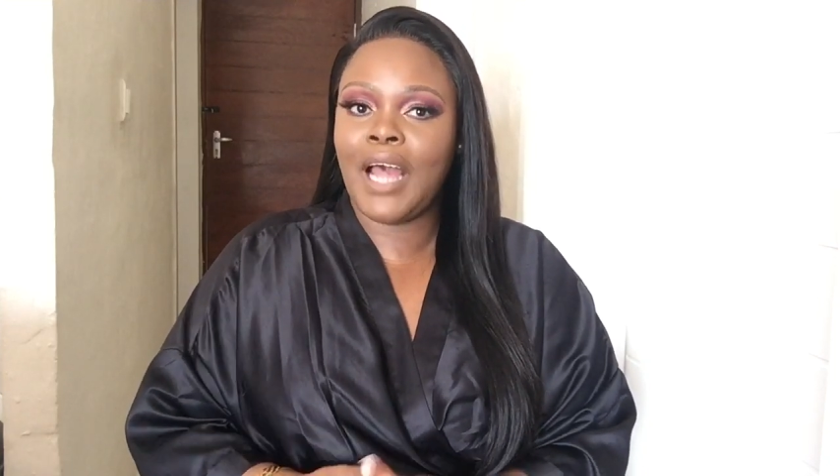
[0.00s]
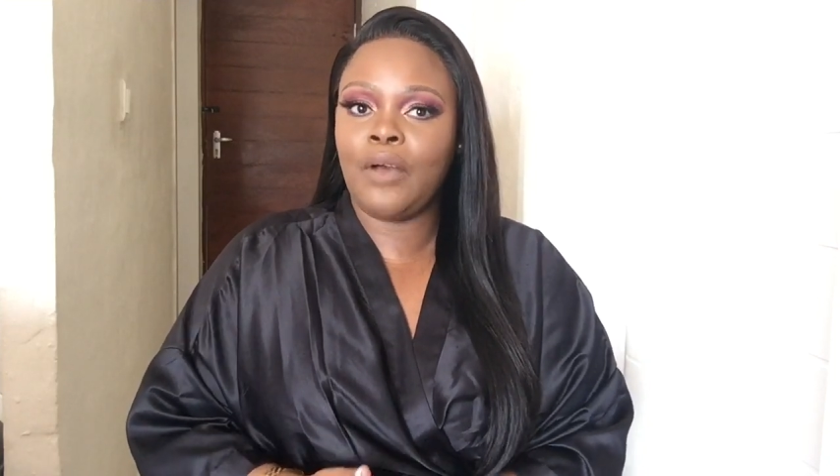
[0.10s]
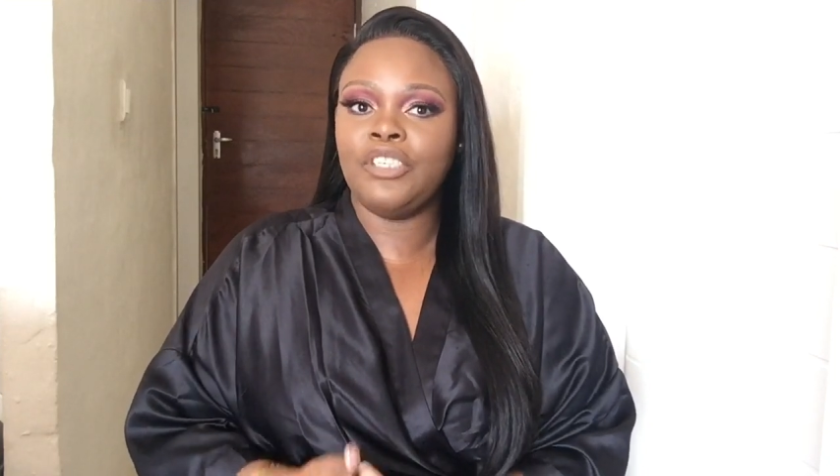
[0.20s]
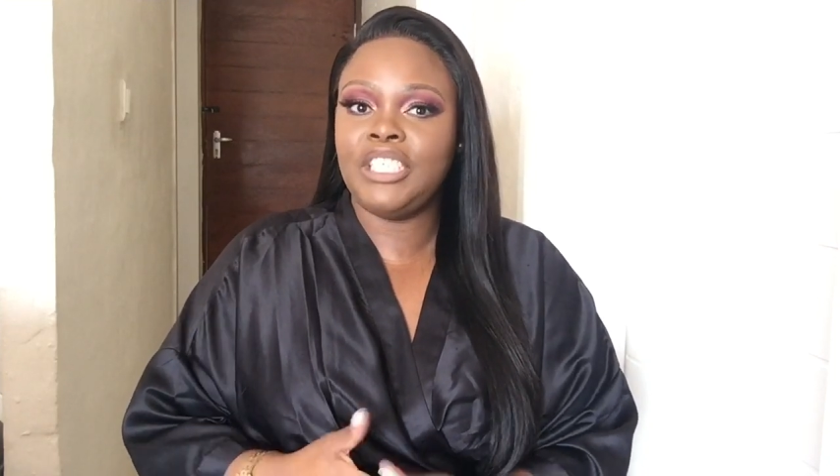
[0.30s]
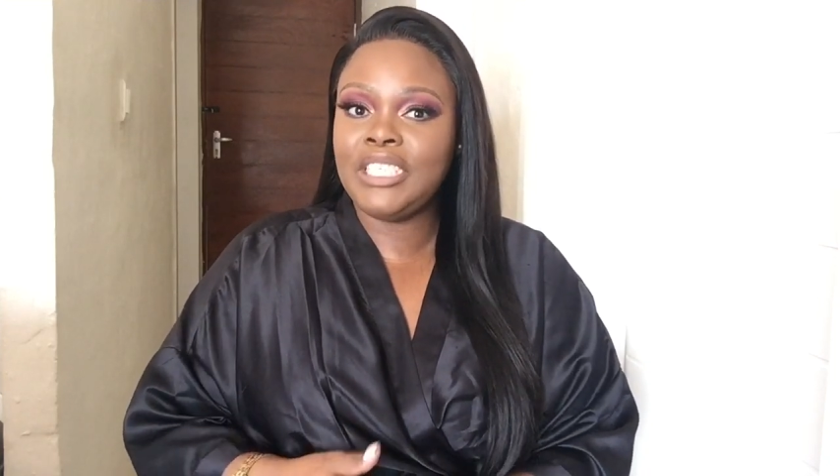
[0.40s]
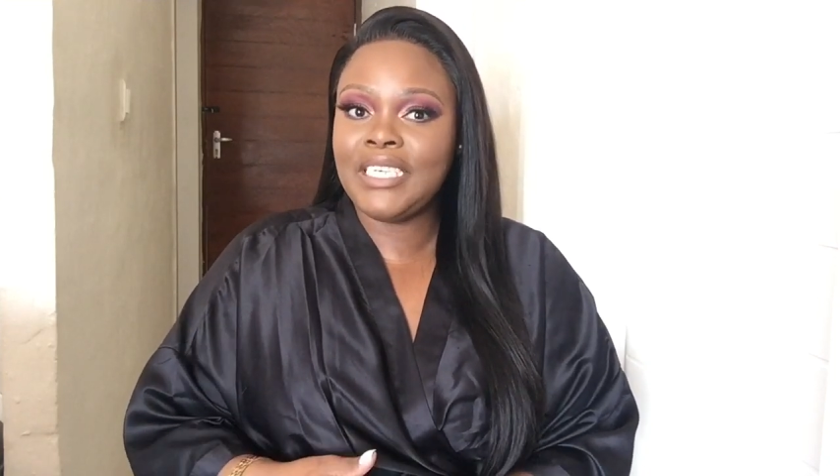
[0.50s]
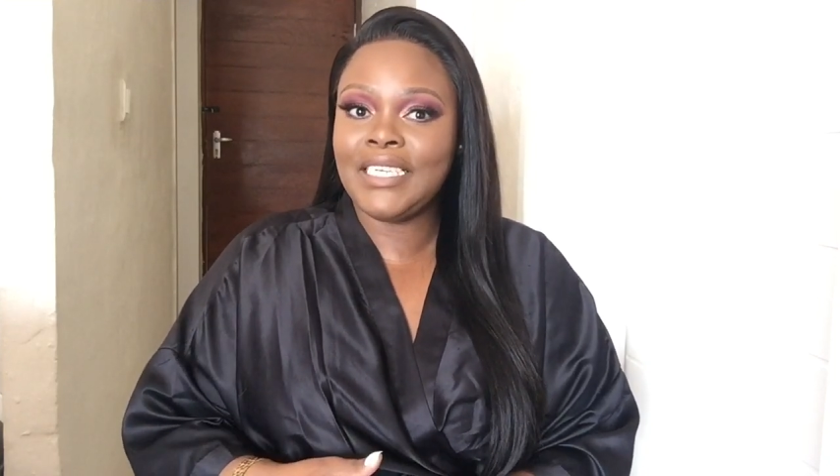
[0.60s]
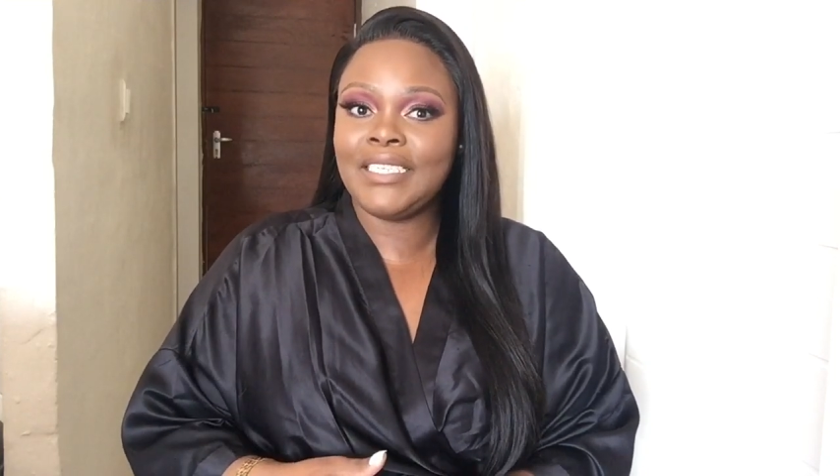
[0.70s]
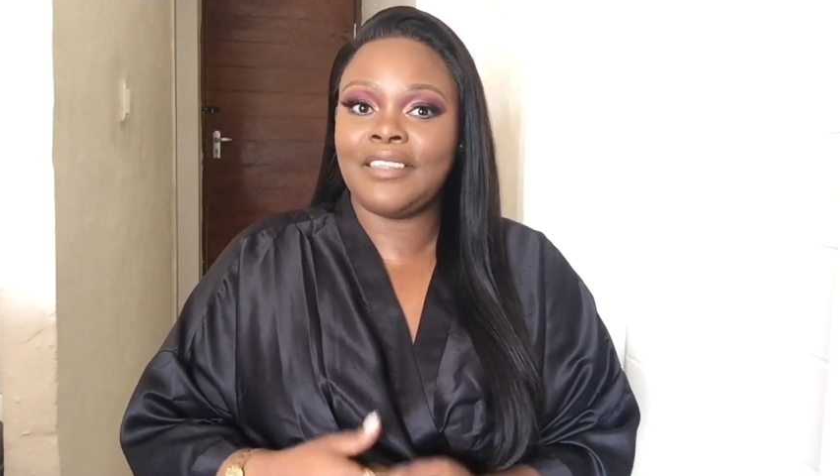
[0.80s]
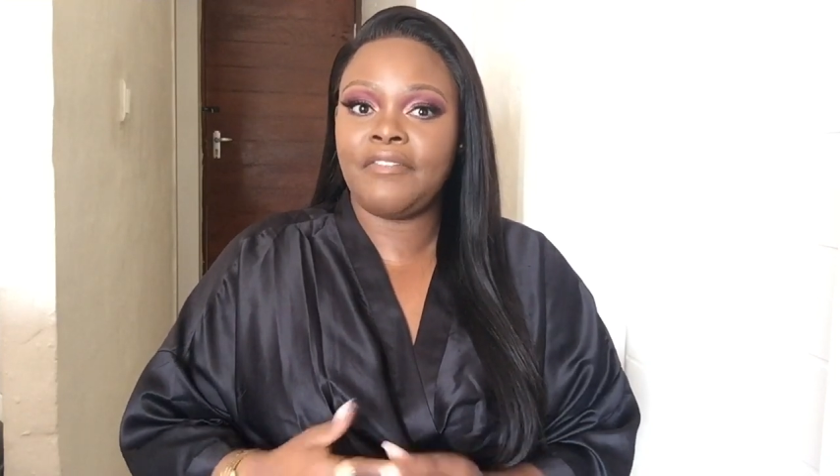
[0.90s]
Now
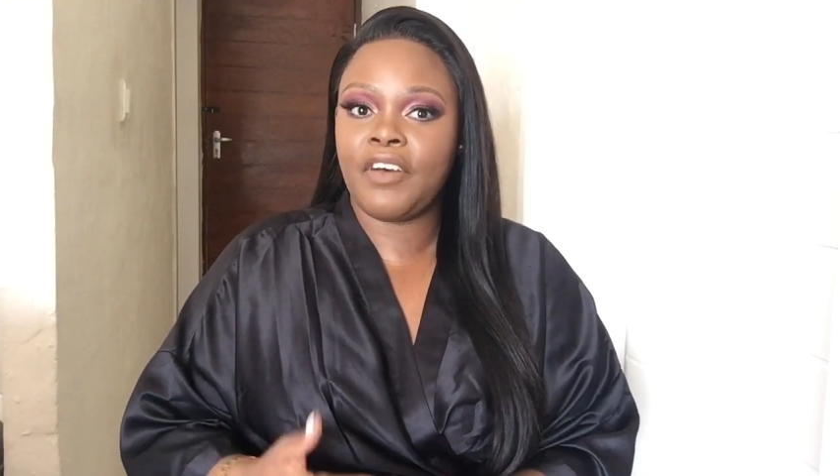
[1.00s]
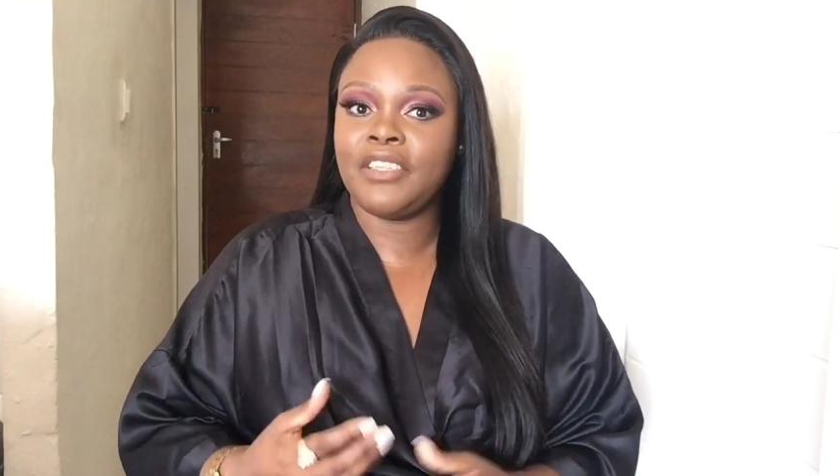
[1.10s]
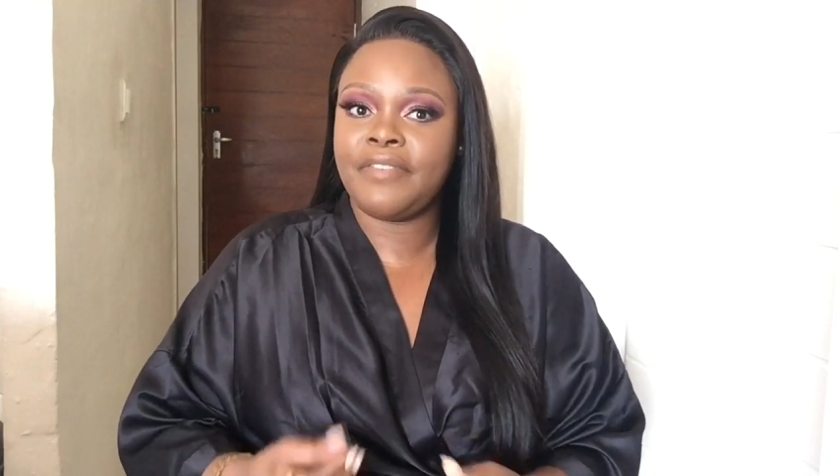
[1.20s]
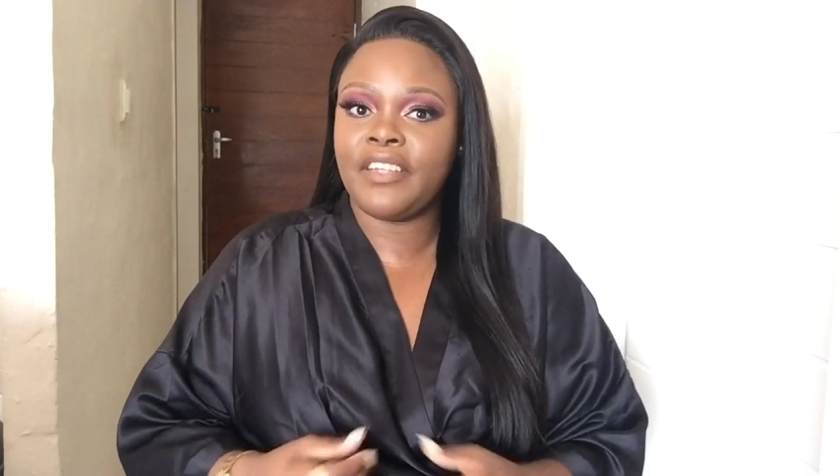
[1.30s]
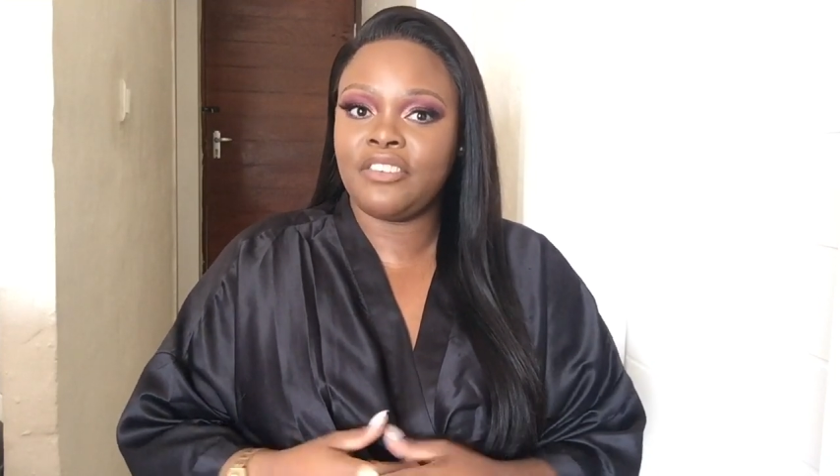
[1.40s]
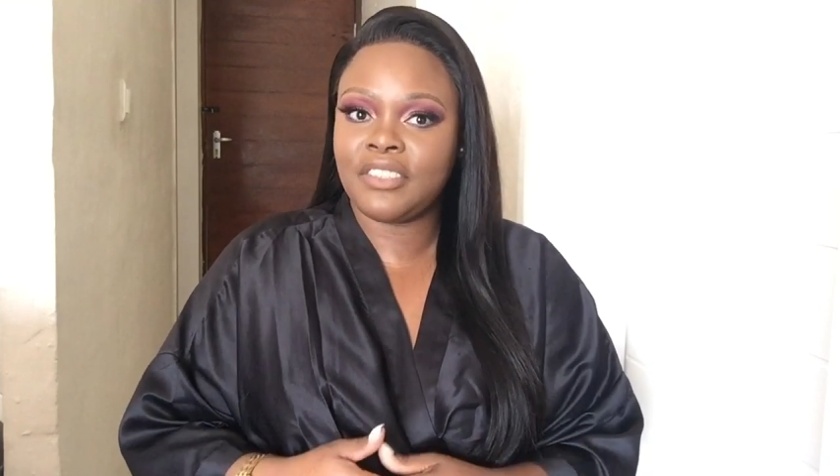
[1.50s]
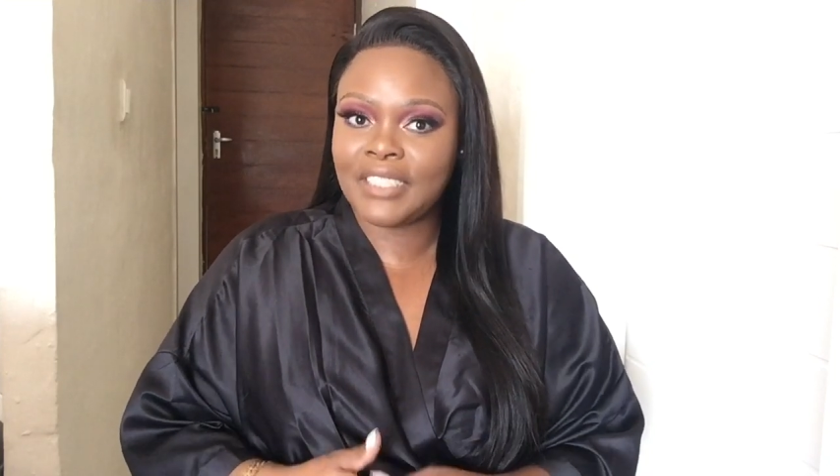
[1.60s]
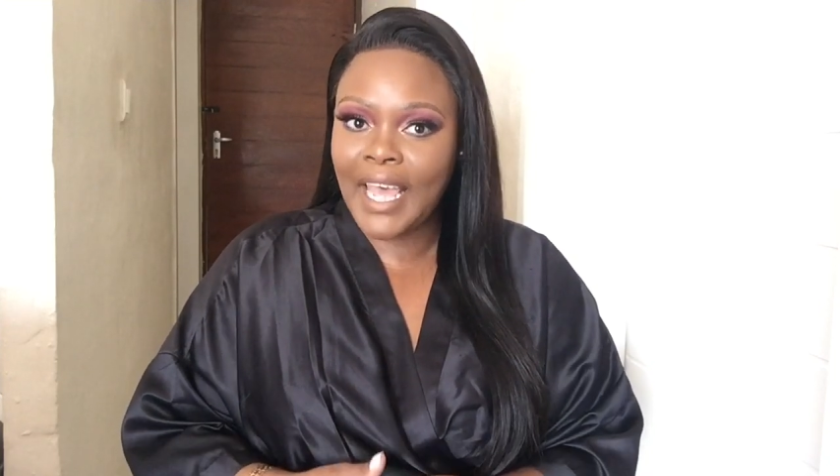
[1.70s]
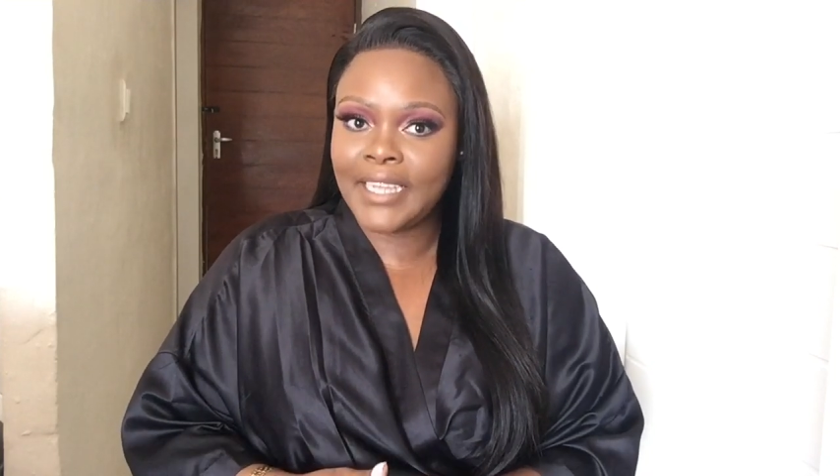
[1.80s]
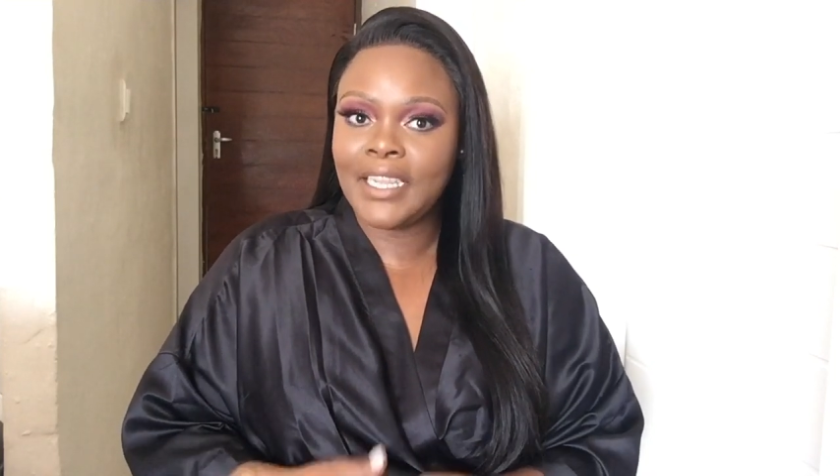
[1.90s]
SHEIN is a fast fashion
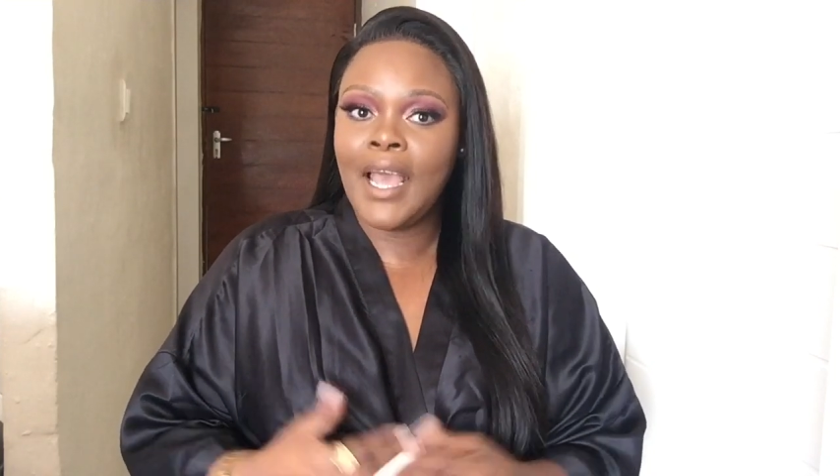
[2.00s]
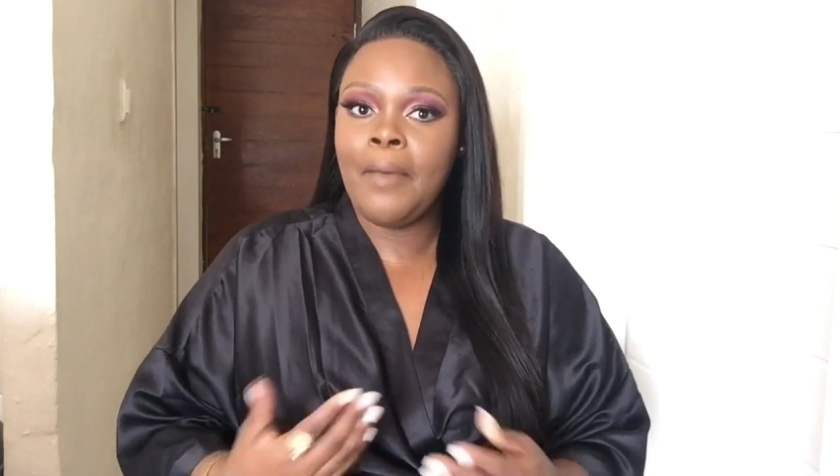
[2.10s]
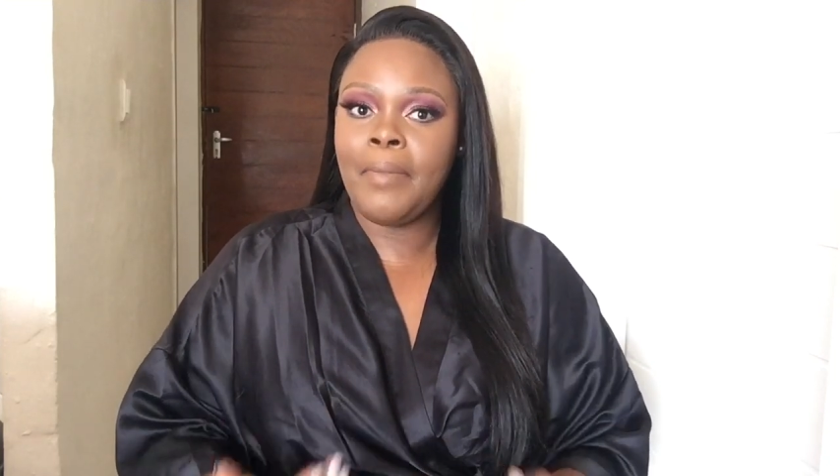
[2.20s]
site